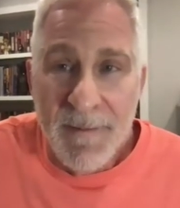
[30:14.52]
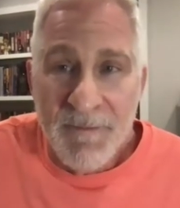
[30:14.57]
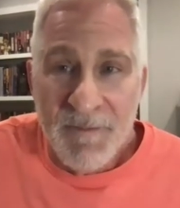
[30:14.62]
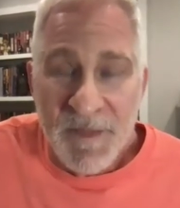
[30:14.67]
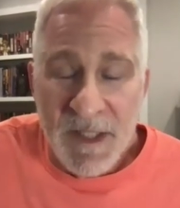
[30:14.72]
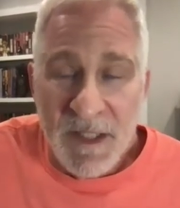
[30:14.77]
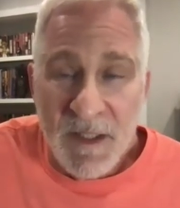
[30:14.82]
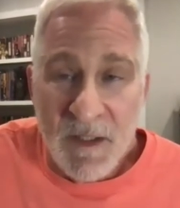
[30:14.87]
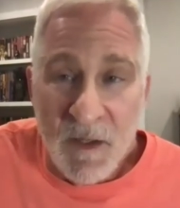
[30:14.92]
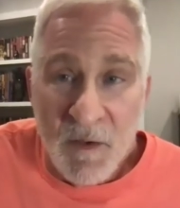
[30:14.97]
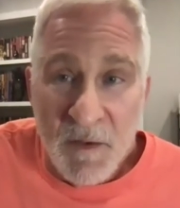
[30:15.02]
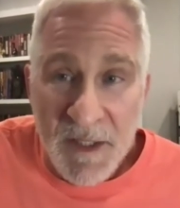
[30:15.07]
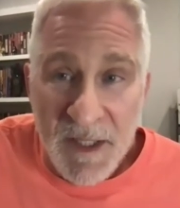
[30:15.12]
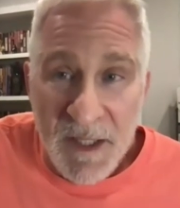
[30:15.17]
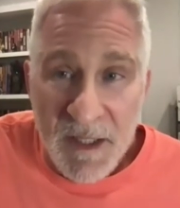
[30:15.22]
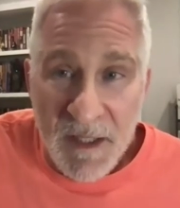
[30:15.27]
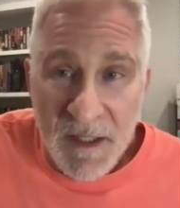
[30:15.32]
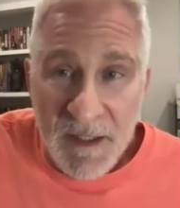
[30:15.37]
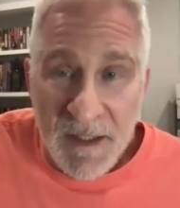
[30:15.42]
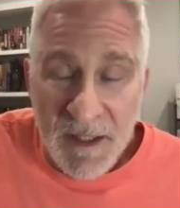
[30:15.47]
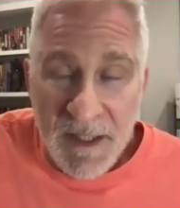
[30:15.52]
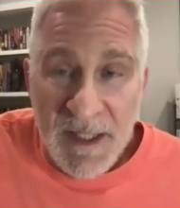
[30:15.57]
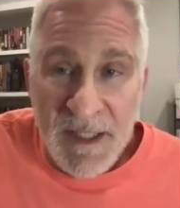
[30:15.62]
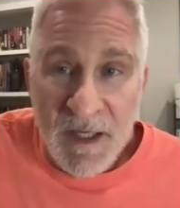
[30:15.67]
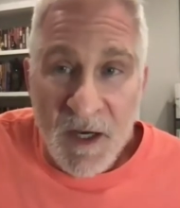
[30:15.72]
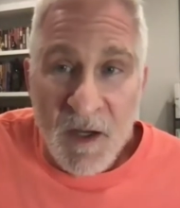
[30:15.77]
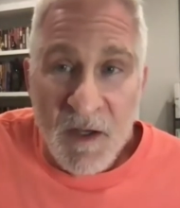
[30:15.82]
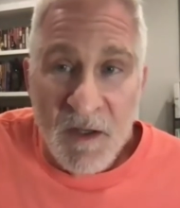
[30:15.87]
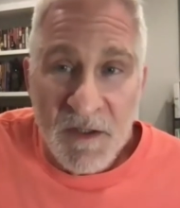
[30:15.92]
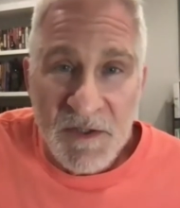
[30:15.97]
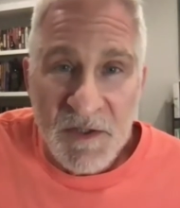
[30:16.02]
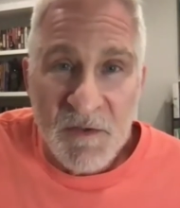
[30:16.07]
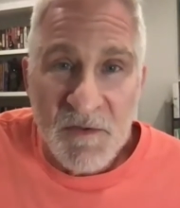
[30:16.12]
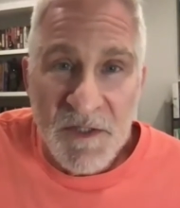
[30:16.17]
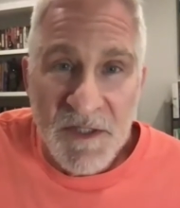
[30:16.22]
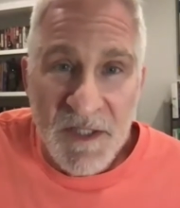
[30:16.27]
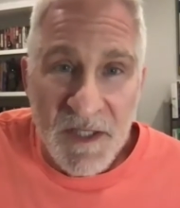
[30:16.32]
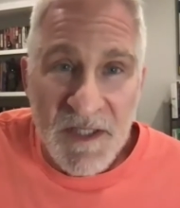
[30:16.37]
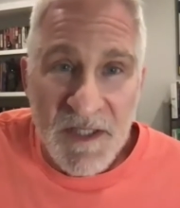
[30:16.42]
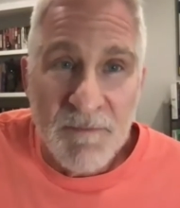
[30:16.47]
you know, he also
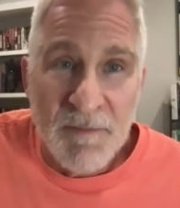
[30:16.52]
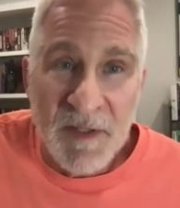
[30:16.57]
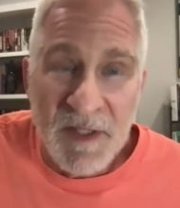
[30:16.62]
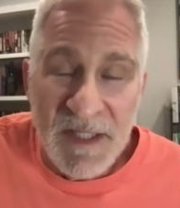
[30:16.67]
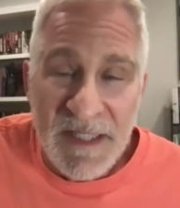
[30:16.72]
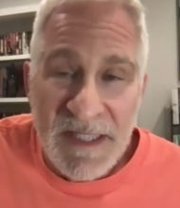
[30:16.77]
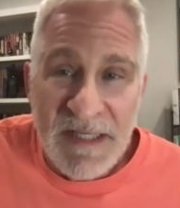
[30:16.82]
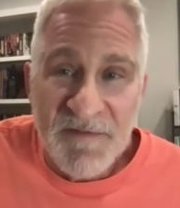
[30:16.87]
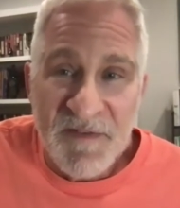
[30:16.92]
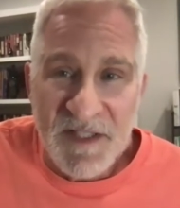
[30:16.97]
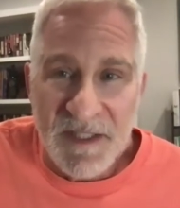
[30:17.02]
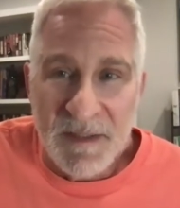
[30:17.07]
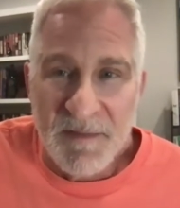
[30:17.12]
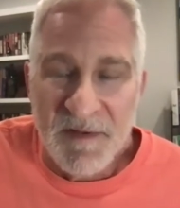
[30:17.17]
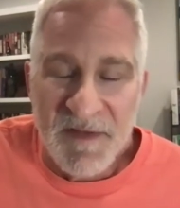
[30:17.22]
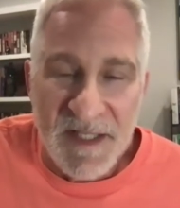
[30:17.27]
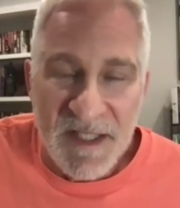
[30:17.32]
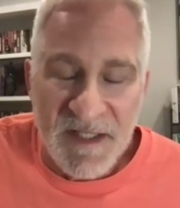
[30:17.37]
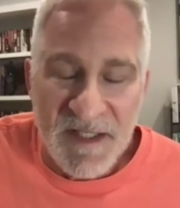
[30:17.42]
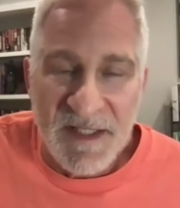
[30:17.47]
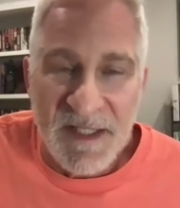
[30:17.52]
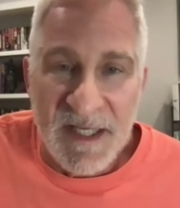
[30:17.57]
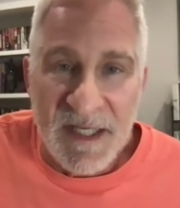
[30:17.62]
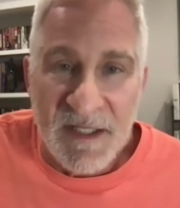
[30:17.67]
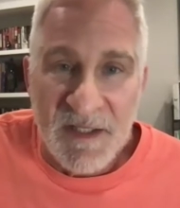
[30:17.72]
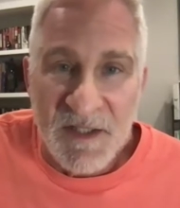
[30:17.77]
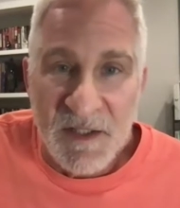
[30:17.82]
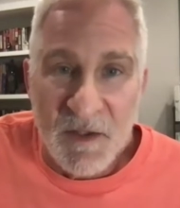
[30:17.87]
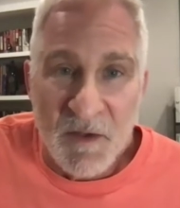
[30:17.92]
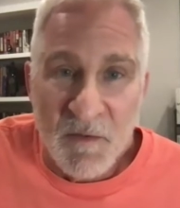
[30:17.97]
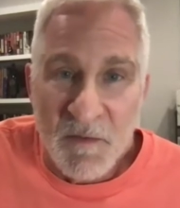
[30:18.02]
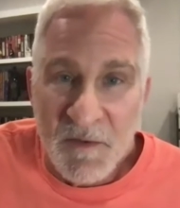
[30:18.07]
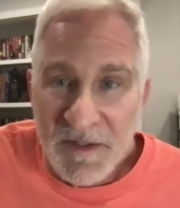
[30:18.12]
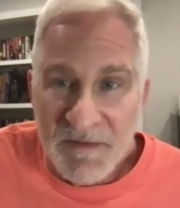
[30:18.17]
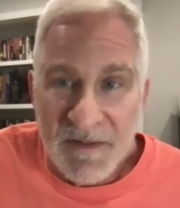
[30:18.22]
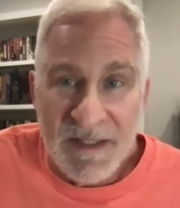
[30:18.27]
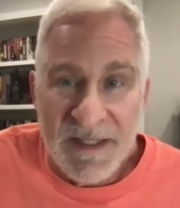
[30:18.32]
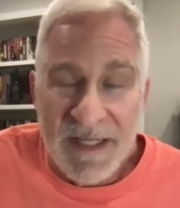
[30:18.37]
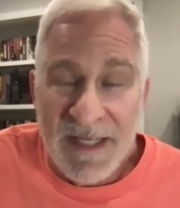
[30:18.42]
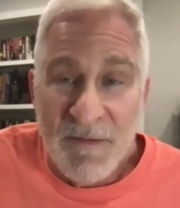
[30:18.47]
does believe some of these things. You know,
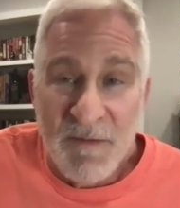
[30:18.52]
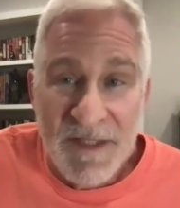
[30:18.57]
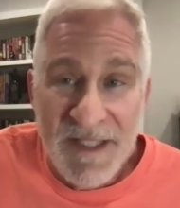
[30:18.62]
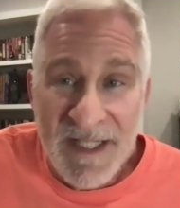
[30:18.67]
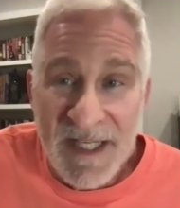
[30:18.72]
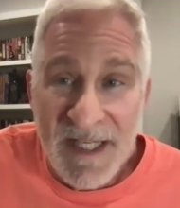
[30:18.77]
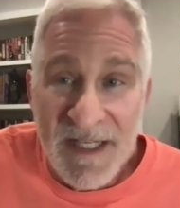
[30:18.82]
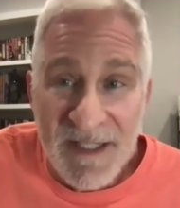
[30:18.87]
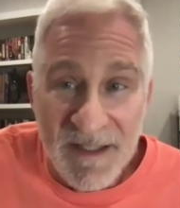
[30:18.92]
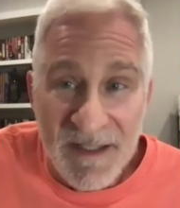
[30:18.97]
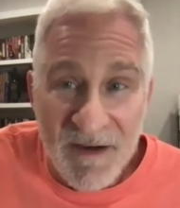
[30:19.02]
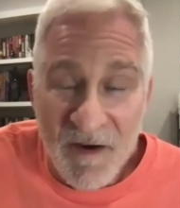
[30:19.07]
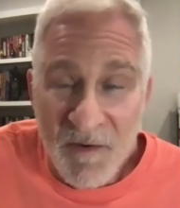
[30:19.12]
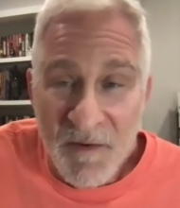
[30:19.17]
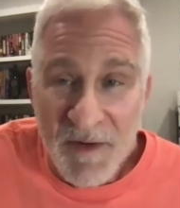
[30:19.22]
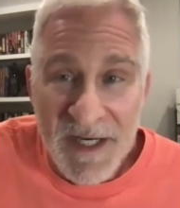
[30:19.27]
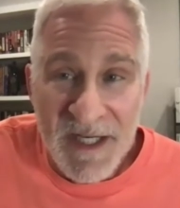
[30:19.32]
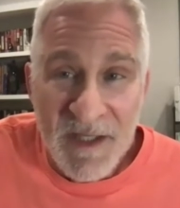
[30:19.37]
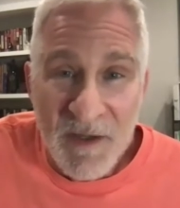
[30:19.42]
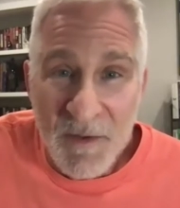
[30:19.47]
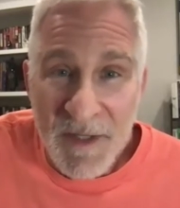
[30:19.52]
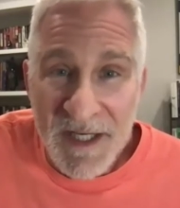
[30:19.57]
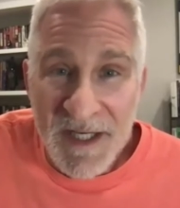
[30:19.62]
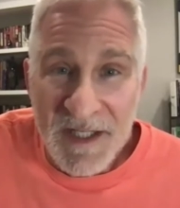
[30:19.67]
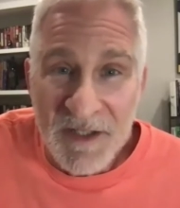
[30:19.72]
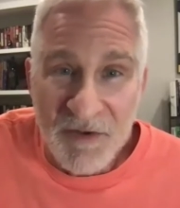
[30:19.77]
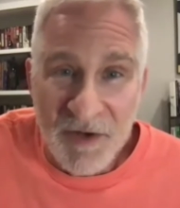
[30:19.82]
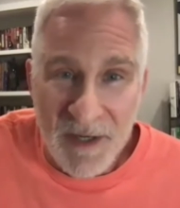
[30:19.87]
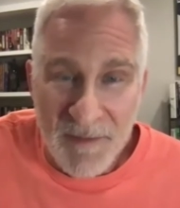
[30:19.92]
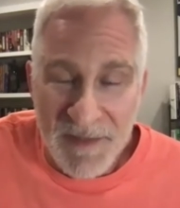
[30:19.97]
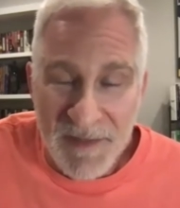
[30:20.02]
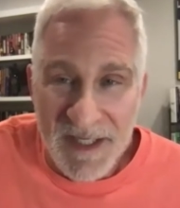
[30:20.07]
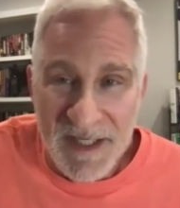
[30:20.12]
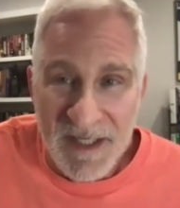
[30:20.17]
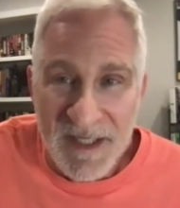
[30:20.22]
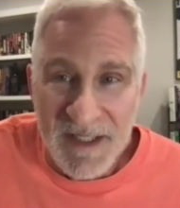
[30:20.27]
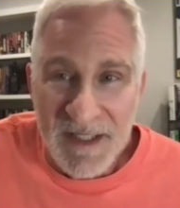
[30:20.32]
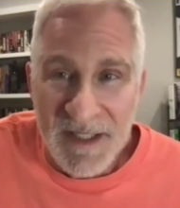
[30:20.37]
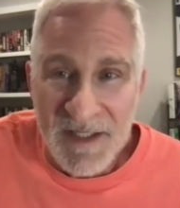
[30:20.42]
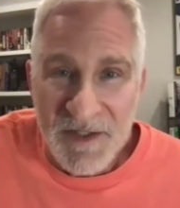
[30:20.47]
he did already go into Crimea
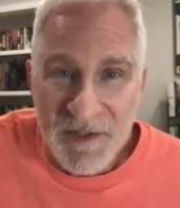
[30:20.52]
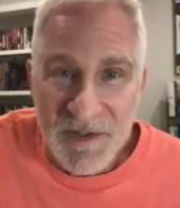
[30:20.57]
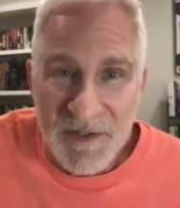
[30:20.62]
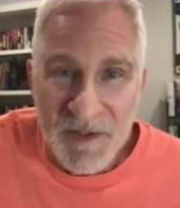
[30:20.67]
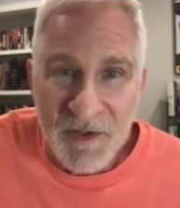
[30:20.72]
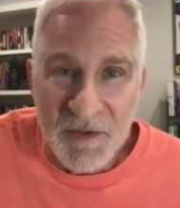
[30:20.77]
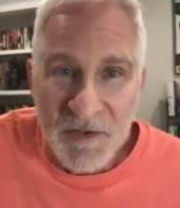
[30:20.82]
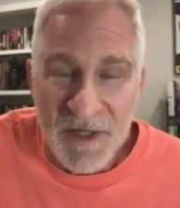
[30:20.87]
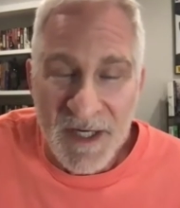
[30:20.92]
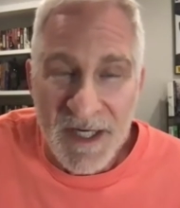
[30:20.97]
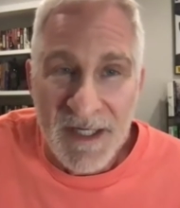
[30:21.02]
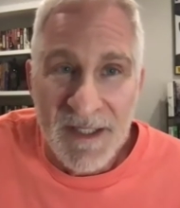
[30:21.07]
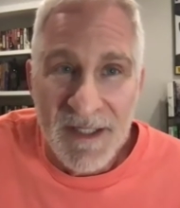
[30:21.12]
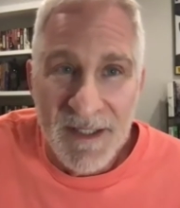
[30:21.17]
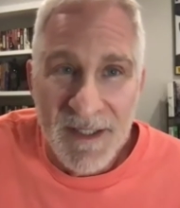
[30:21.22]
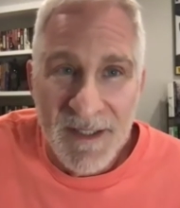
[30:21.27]
and in eastern Ukraine.